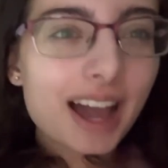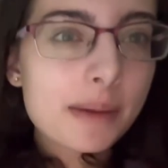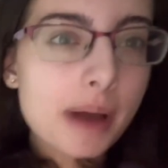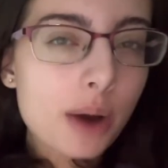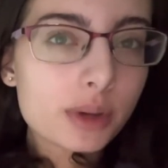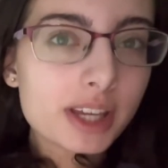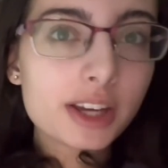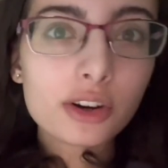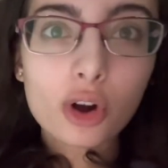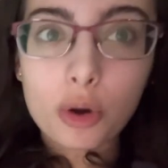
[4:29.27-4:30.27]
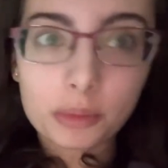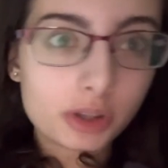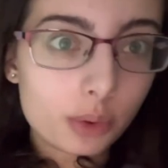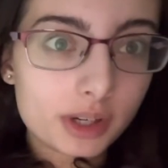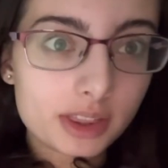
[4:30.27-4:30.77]
I'm out here home
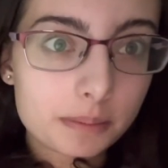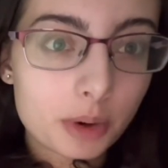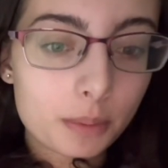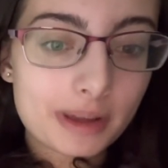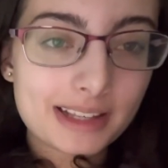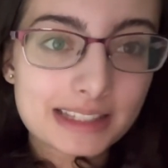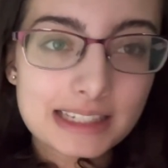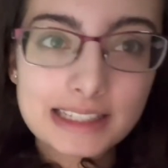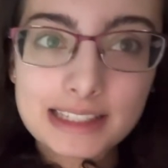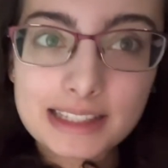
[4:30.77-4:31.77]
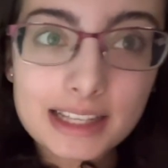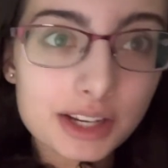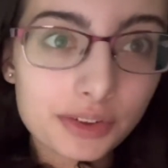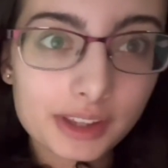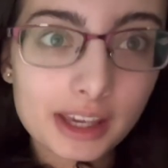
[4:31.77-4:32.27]
alone at the moment, sitting on the